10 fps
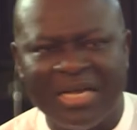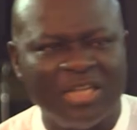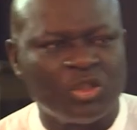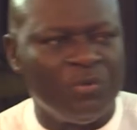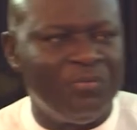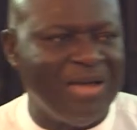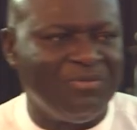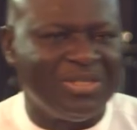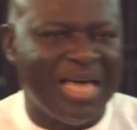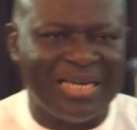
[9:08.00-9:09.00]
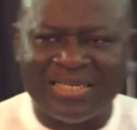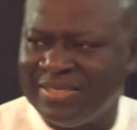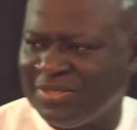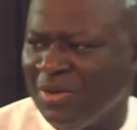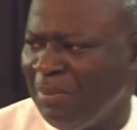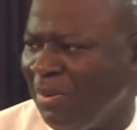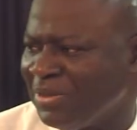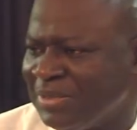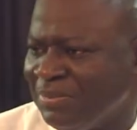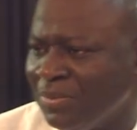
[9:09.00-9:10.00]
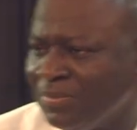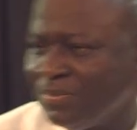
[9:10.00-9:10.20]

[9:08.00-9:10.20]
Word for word: can survive with that. It's not possible.